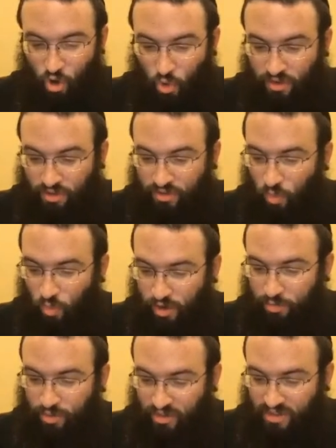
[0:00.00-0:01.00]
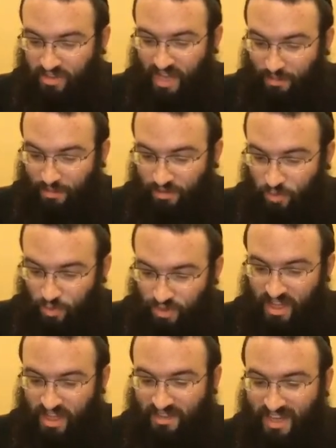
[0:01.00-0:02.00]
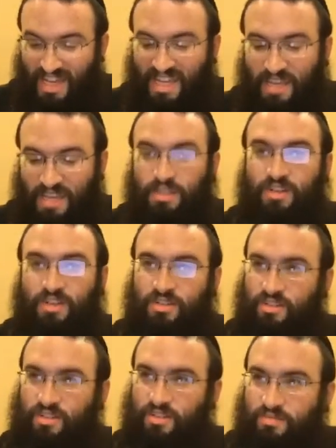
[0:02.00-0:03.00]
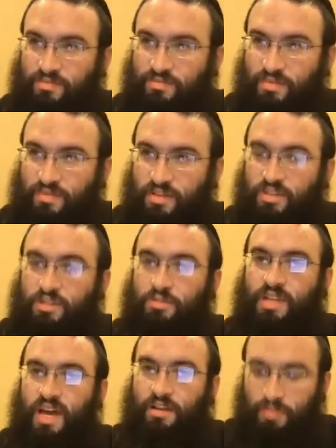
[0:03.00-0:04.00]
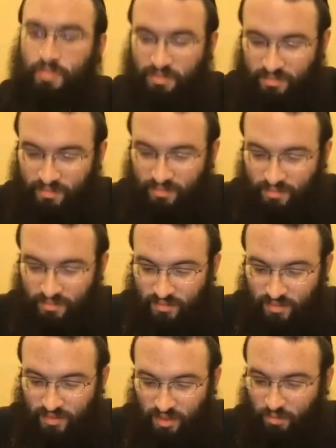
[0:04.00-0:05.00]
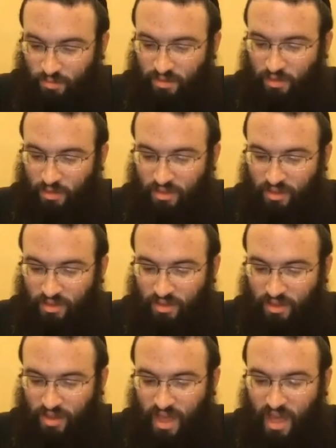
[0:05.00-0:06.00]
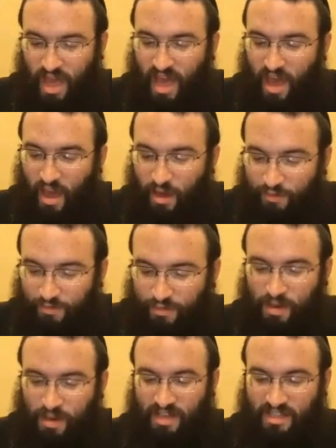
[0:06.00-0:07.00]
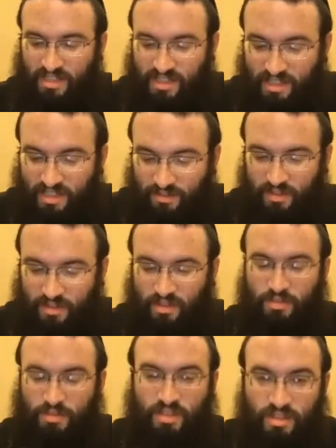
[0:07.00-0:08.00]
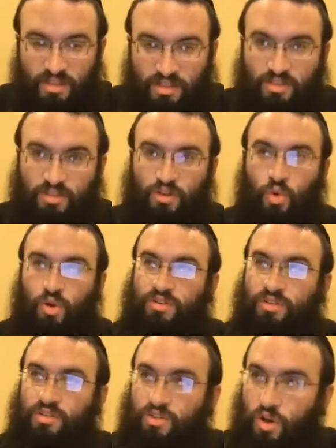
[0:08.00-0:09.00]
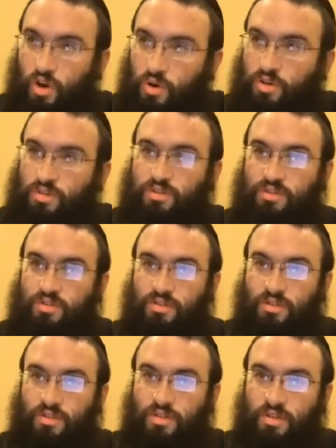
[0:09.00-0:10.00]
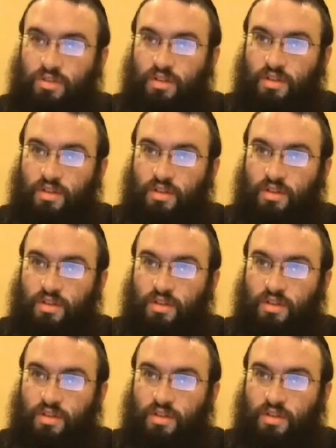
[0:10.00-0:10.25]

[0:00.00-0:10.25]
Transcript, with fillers: according to what a person is able to withstand. Im yirtza. Says an unbelievable thing. Everybody is given the menias according to his kochos,